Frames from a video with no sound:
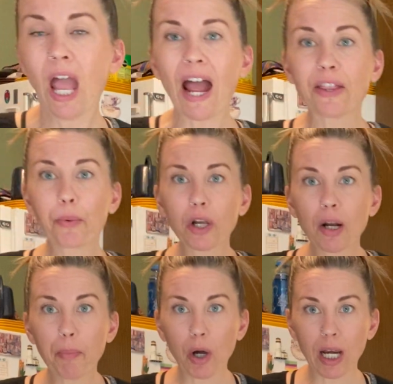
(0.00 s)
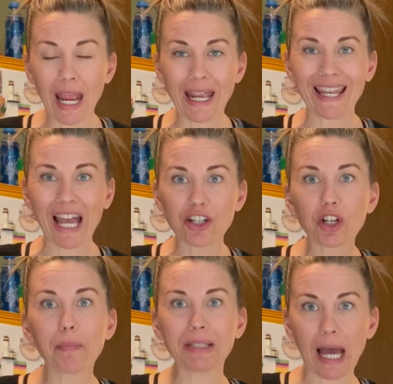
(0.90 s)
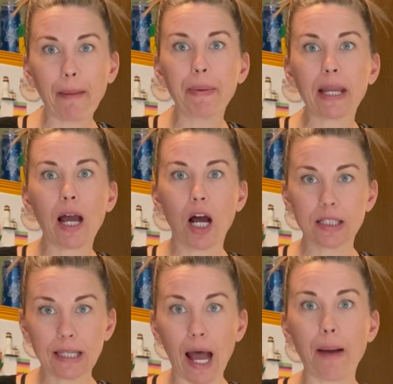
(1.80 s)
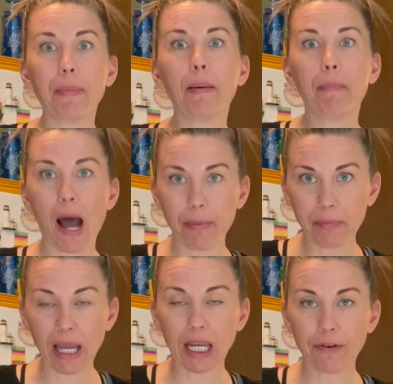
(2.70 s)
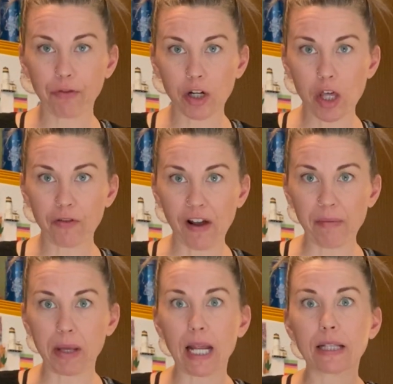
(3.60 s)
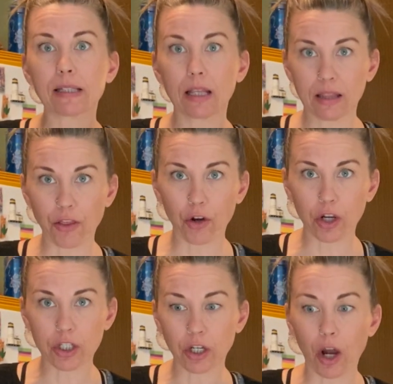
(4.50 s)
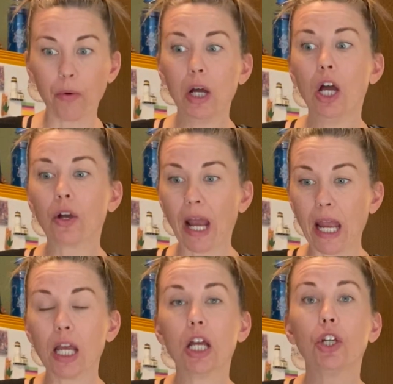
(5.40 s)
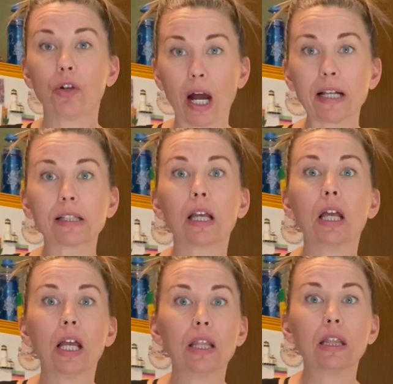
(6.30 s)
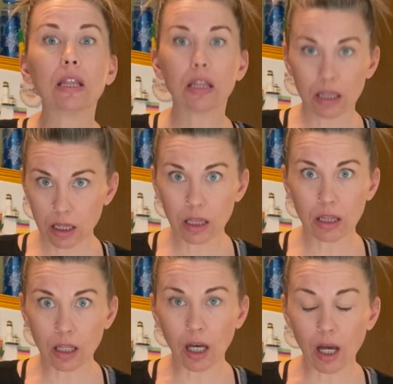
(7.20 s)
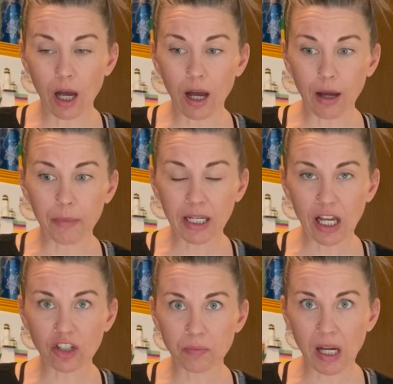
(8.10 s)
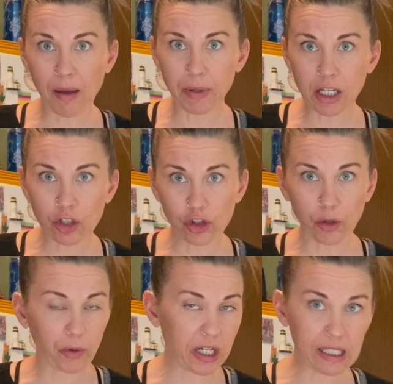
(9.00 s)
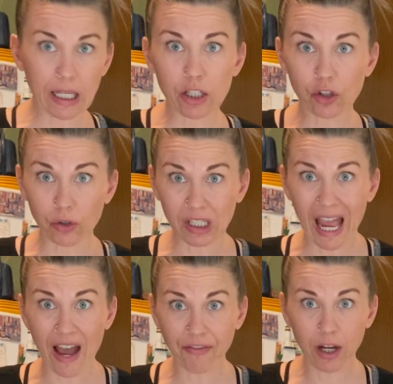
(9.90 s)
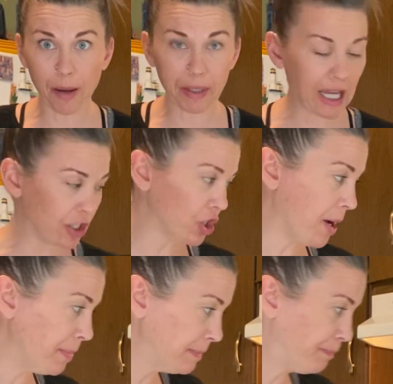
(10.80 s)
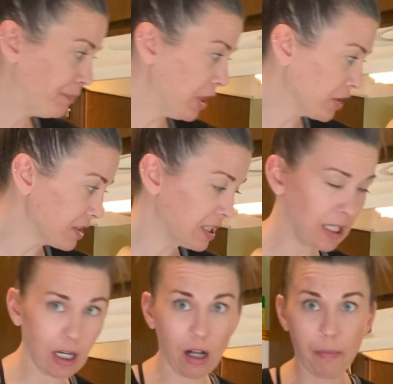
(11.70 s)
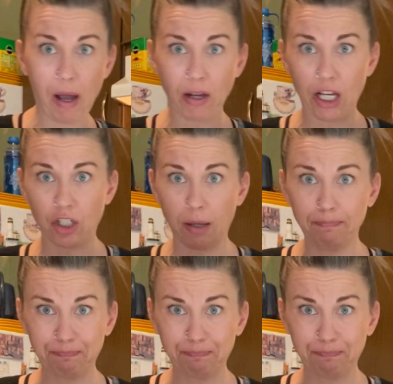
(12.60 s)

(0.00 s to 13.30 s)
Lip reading: and then we're gonna put a ketchup topping on top, pop them back in for another 5 minutes, then they're good to go. Okay, you guys, the ketchup topping, super easy. So it's a half a cup of ketchup. Here's the deal about ketchup.